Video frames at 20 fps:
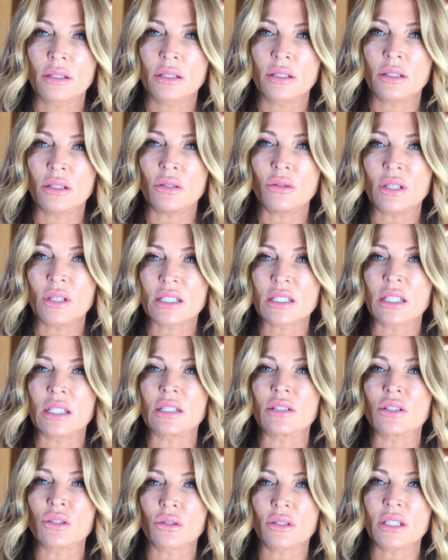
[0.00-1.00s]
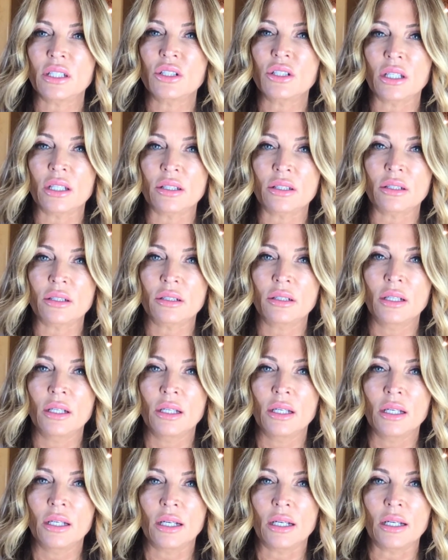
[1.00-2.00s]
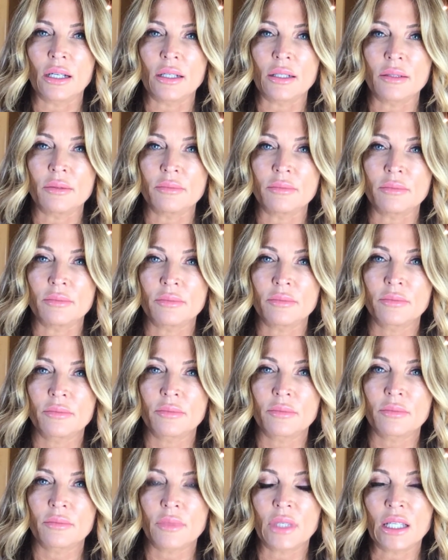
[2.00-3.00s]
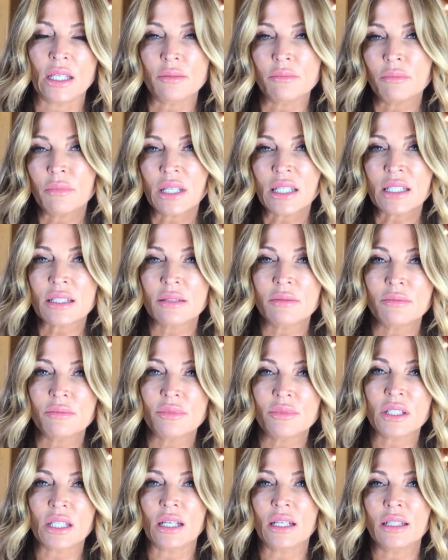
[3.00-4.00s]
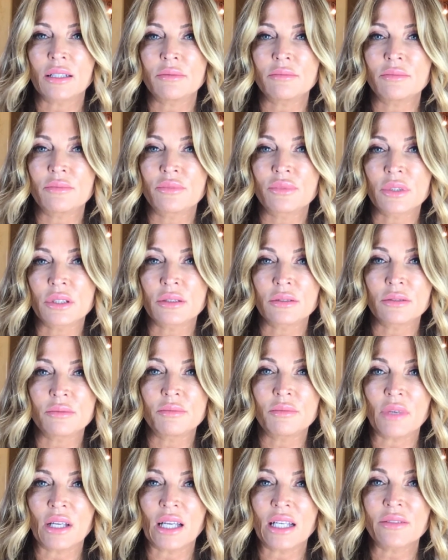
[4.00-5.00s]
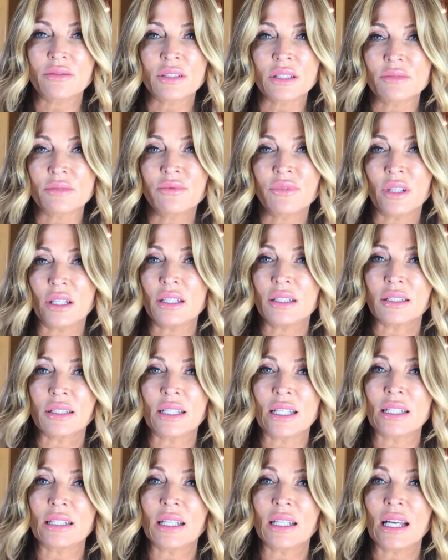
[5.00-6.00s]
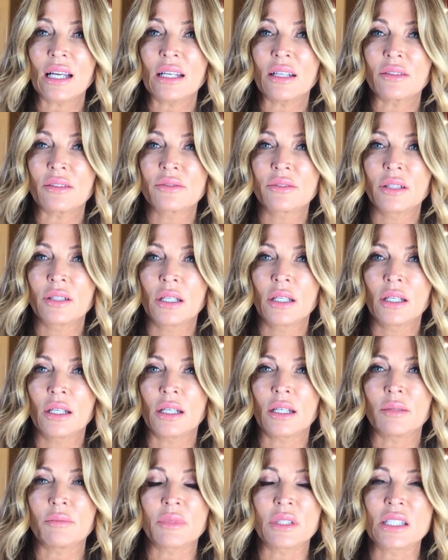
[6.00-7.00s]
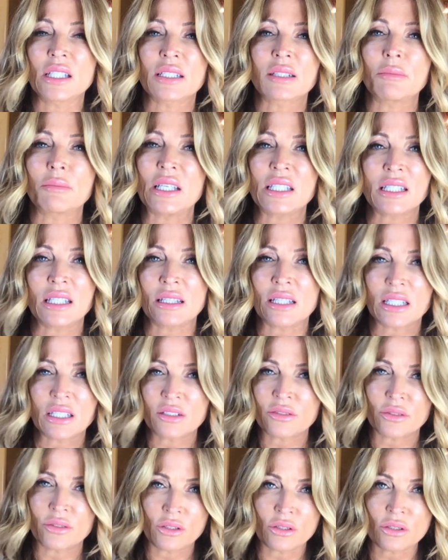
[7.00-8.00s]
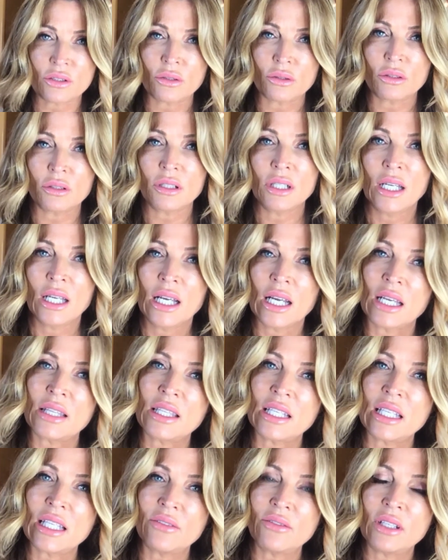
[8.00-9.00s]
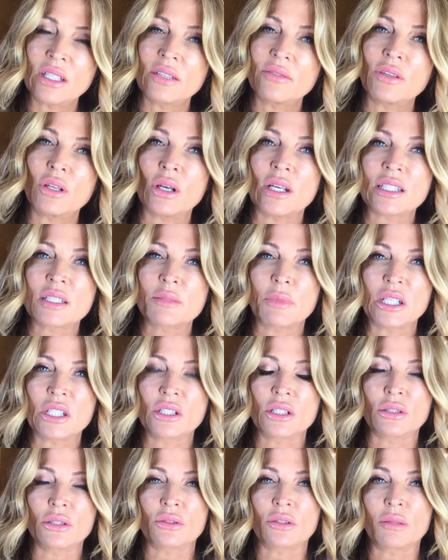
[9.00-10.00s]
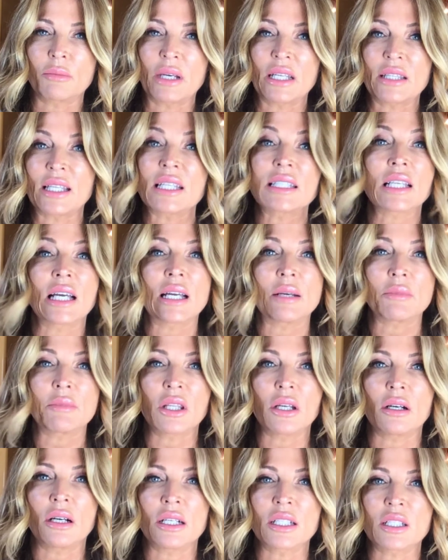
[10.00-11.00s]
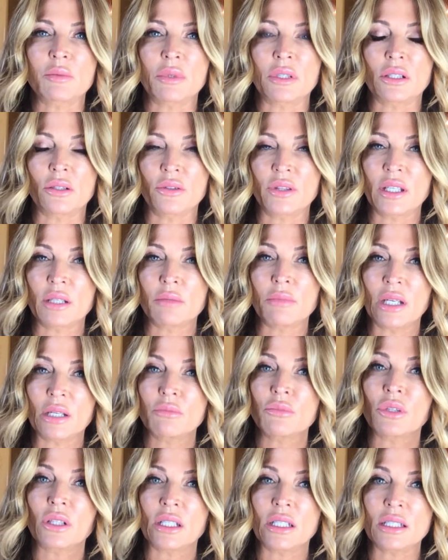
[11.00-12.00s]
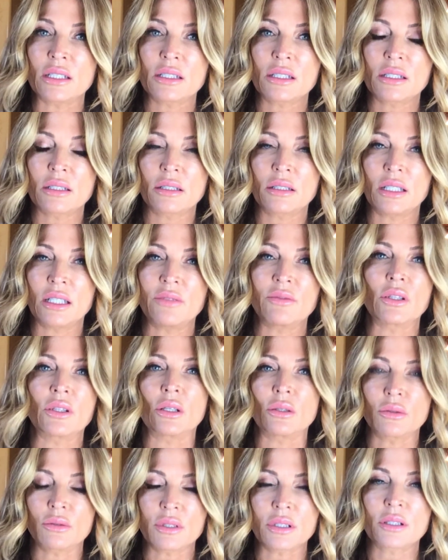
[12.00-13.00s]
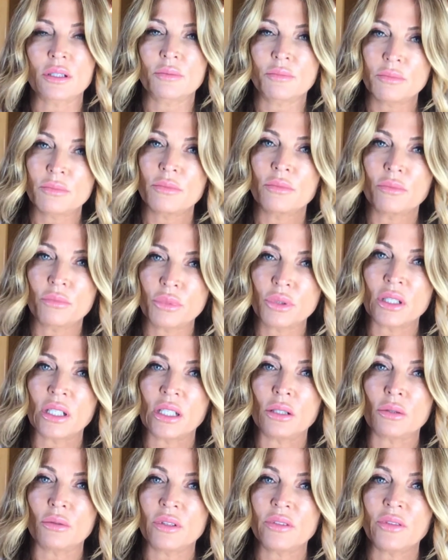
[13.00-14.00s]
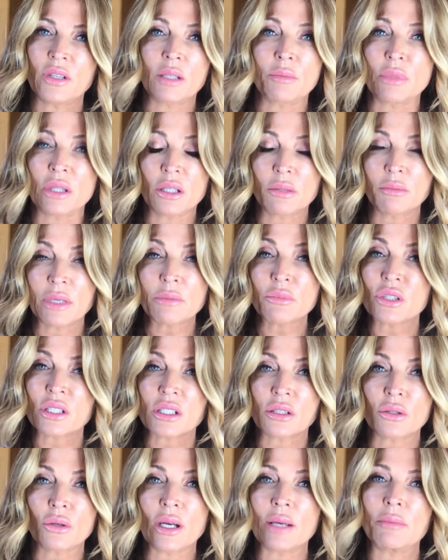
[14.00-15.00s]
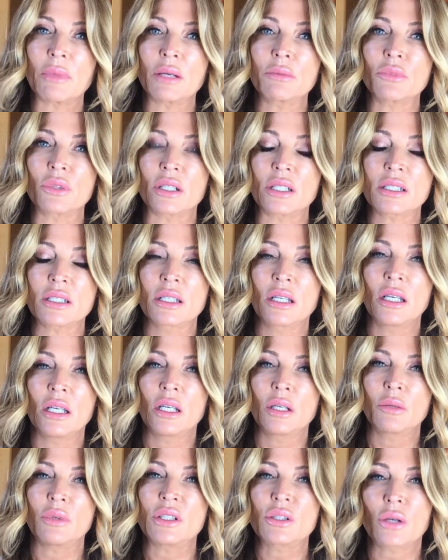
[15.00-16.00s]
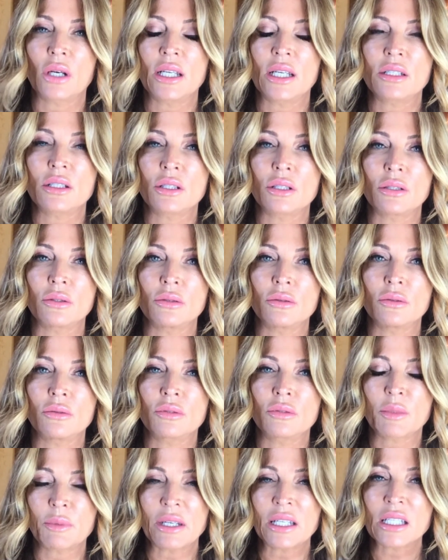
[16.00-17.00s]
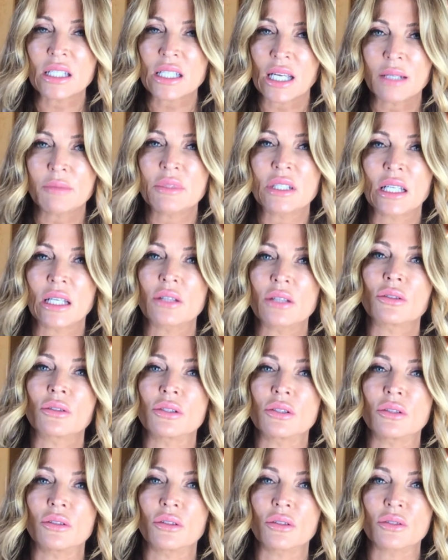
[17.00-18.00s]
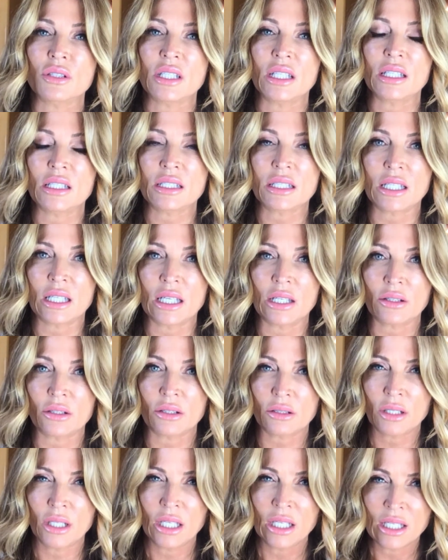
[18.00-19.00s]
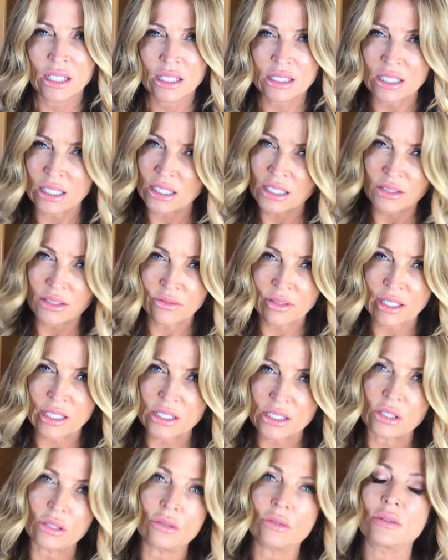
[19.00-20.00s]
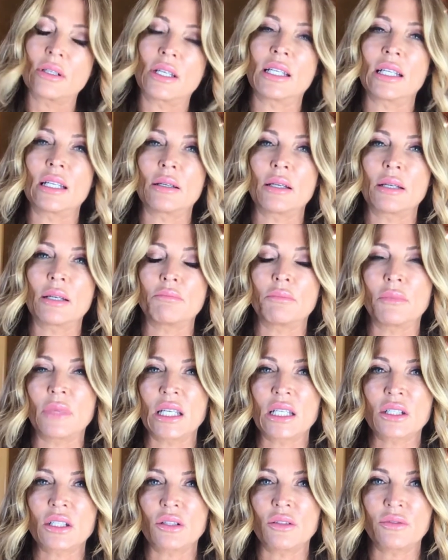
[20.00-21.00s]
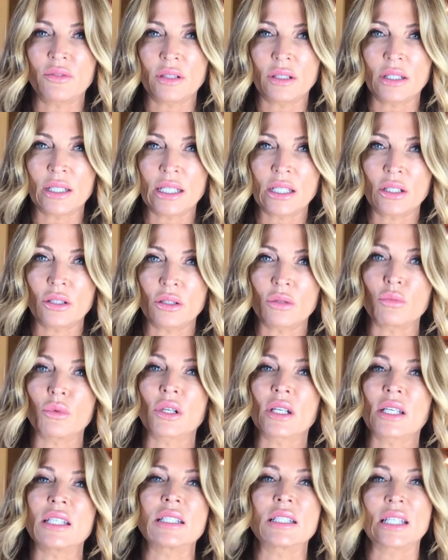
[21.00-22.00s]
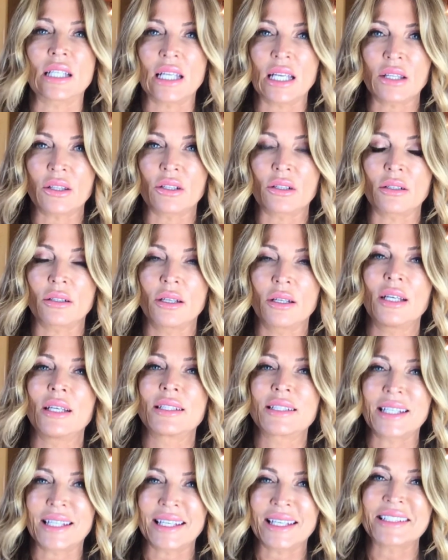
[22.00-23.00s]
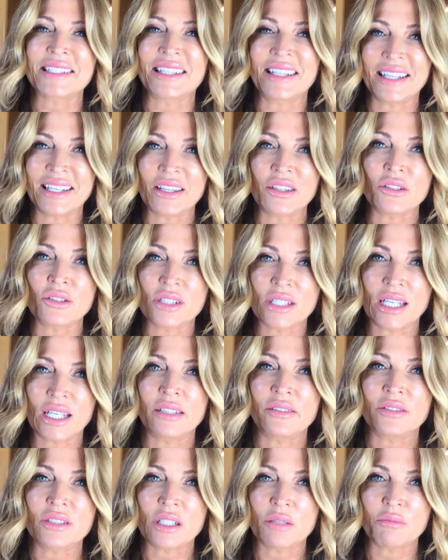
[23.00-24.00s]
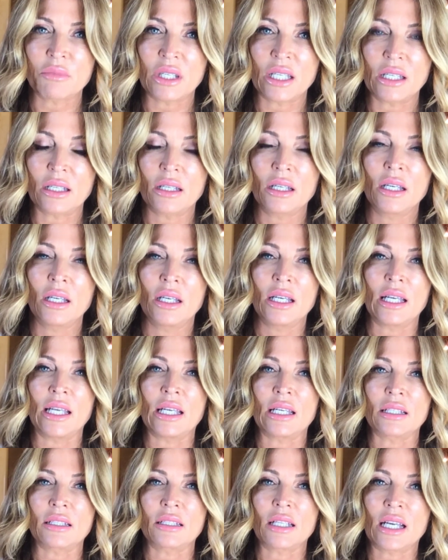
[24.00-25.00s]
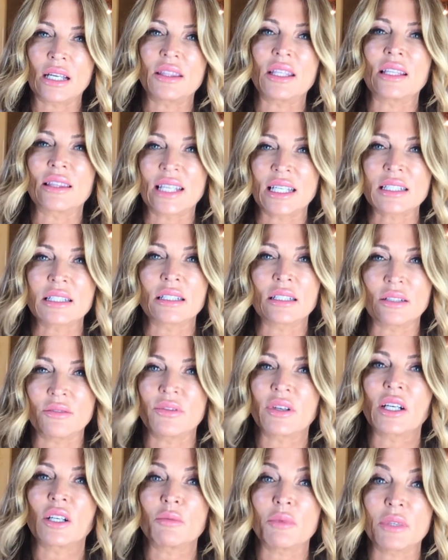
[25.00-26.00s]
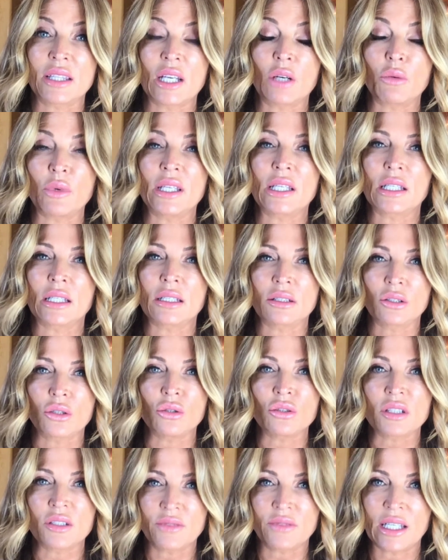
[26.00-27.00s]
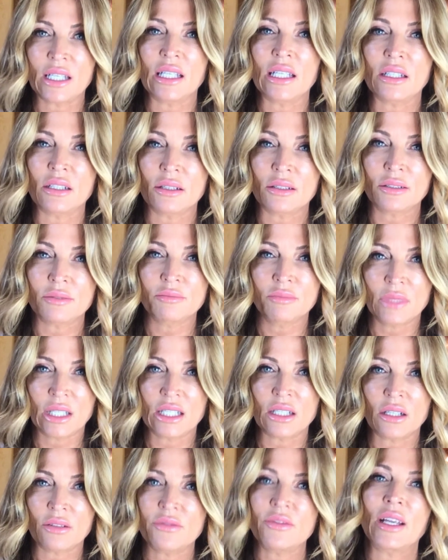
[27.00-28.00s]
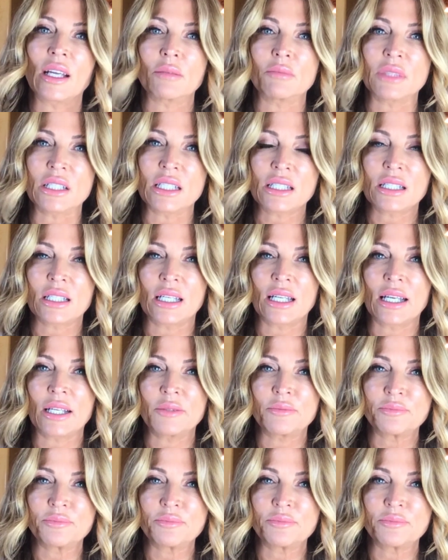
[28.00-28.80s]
you get to enjoy each other and make some time to have some fun and laugh. It does amazing things for your soul. I think even if you ask my children about that time in the hospital, their memories, even though it was pretty horrific, but their memories are great memories. We try to, spending time together and doing those things together solidifies you, and it makes you feel like you're working together to get to the other side of something. And I think that's an environment that we can cultivate in our families today.